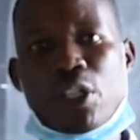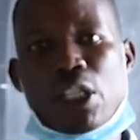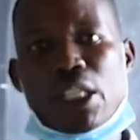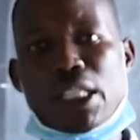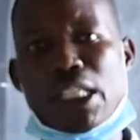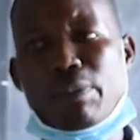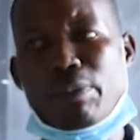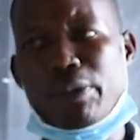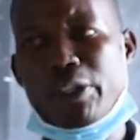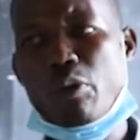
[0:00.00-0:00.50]

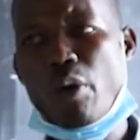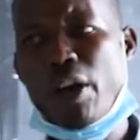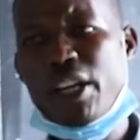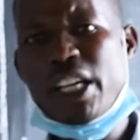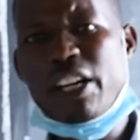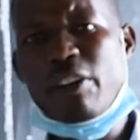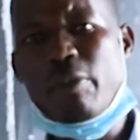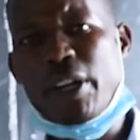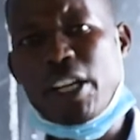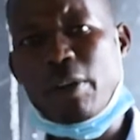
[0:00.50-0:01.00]
Simply, why
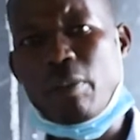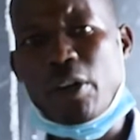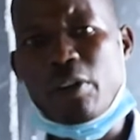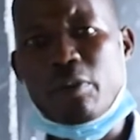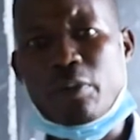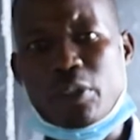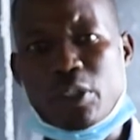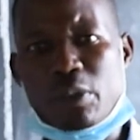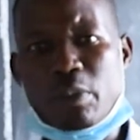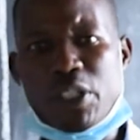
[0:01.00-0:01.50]
they remain in the body,
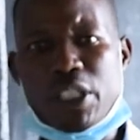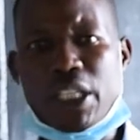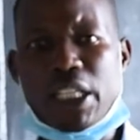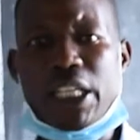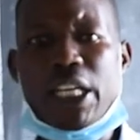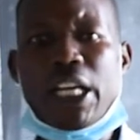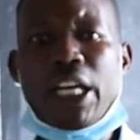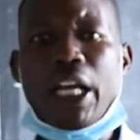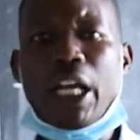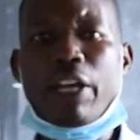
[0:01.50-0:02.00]
majorly?
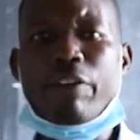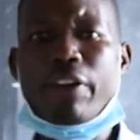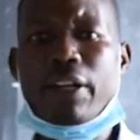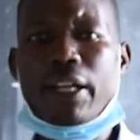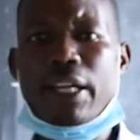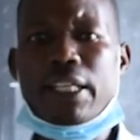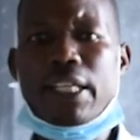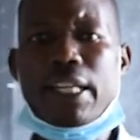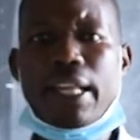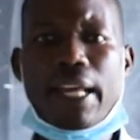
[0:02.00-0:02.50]
You find
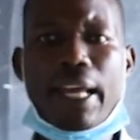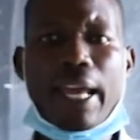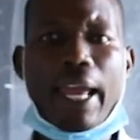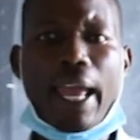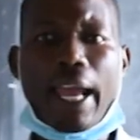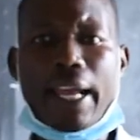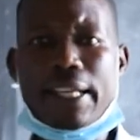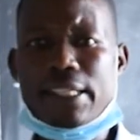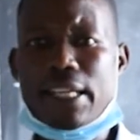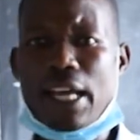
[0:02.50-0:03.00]
that their
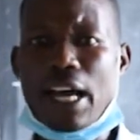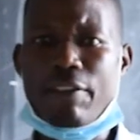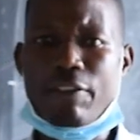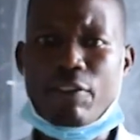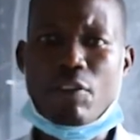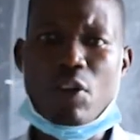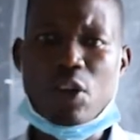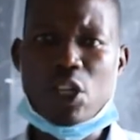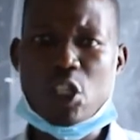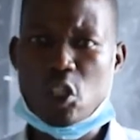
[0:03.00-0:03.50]
eggs
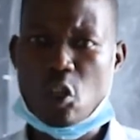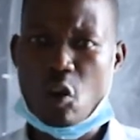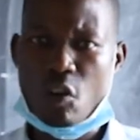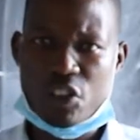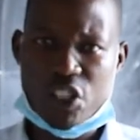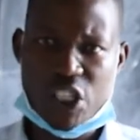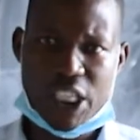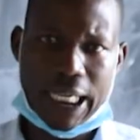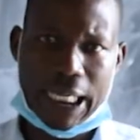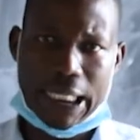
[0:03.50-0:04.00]
have got
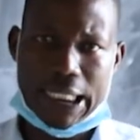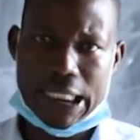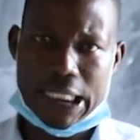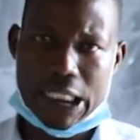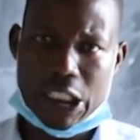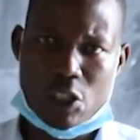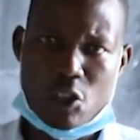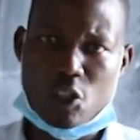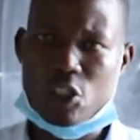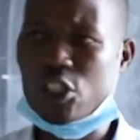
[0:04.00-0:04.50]
soft
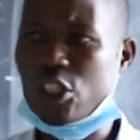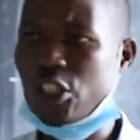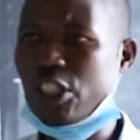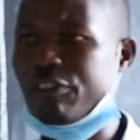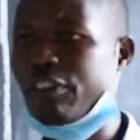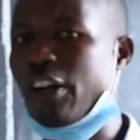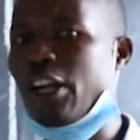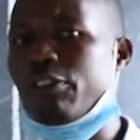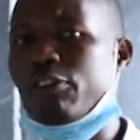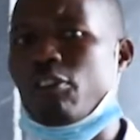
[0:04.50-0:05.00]
shells, not
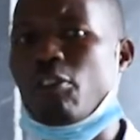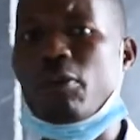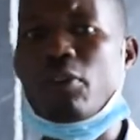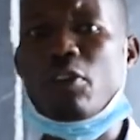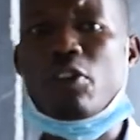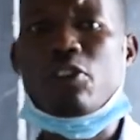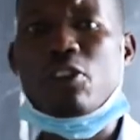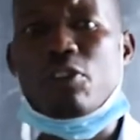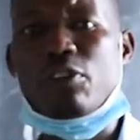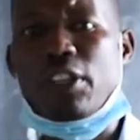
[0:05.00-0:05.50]
different from
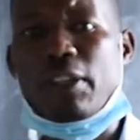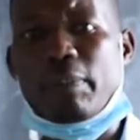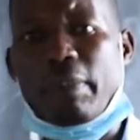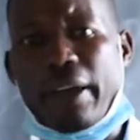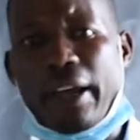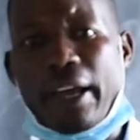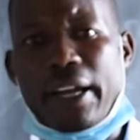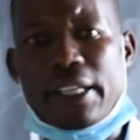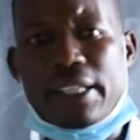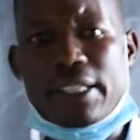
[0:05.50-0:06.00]
those of the
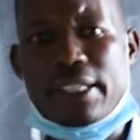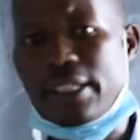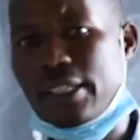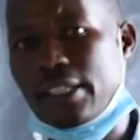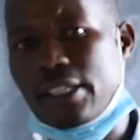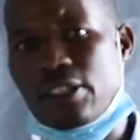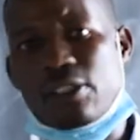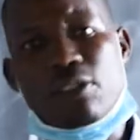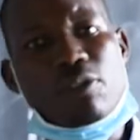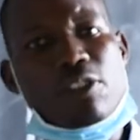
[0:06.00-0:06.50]
birds,
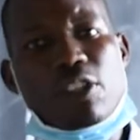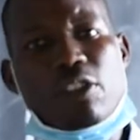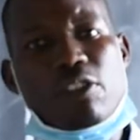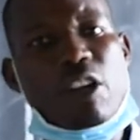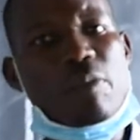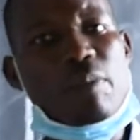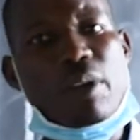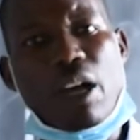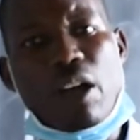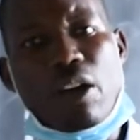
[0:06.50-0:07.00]
those of the
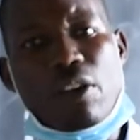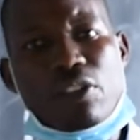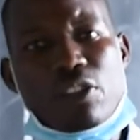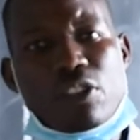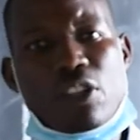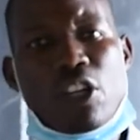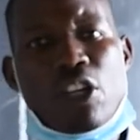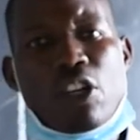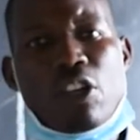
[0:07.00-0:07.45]
reptiles,